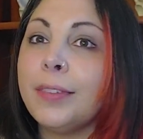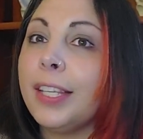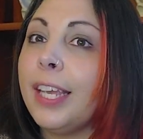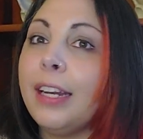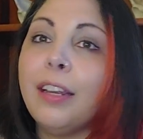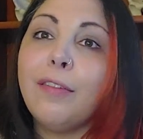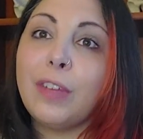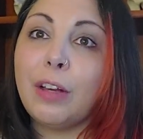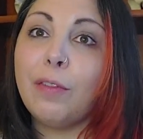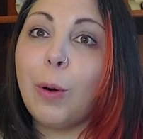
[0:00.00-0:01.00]
getting a
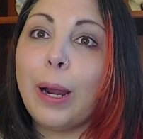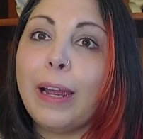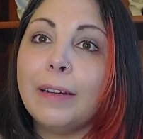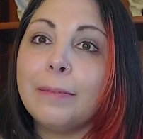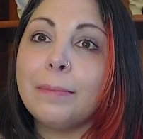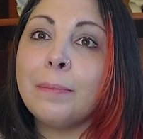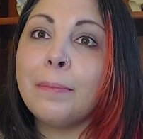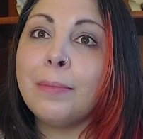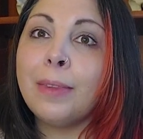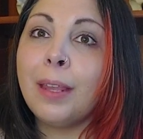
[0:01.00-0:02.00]
feel for it,
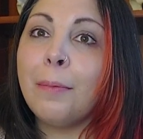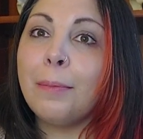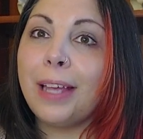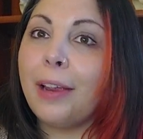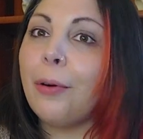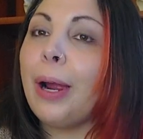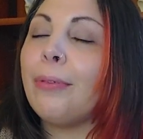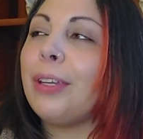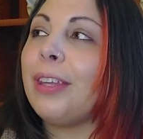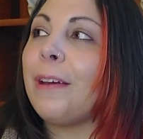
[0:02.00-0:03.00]
playing around
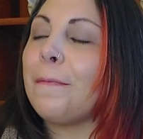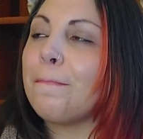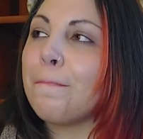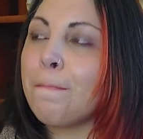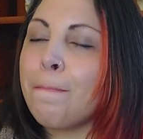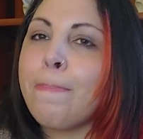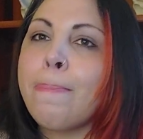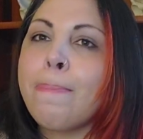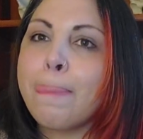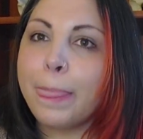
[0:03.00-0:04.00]
with it.
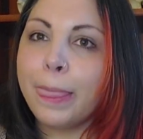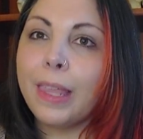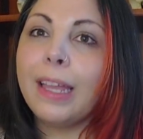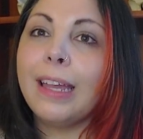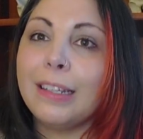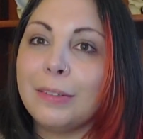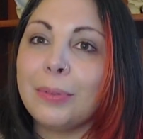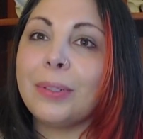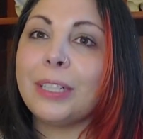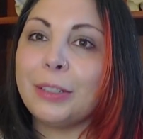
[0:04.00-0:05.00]
It's
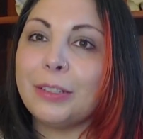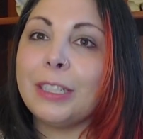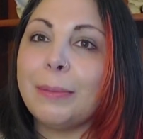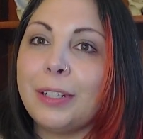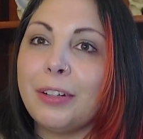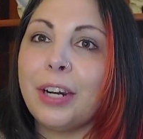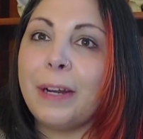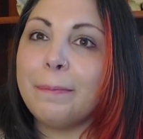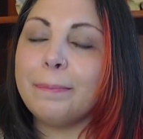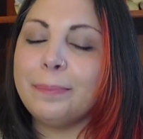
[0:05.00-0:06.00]
really, really been great.
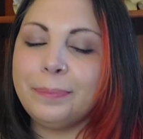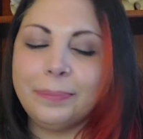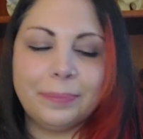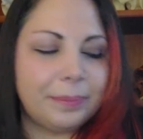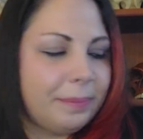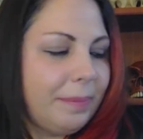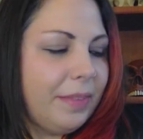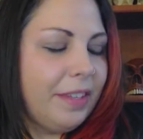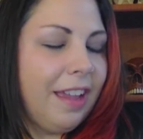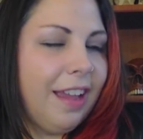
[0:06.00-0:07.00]

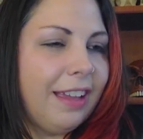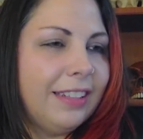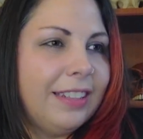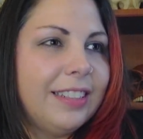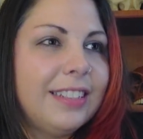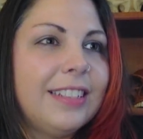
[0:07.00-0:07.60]
And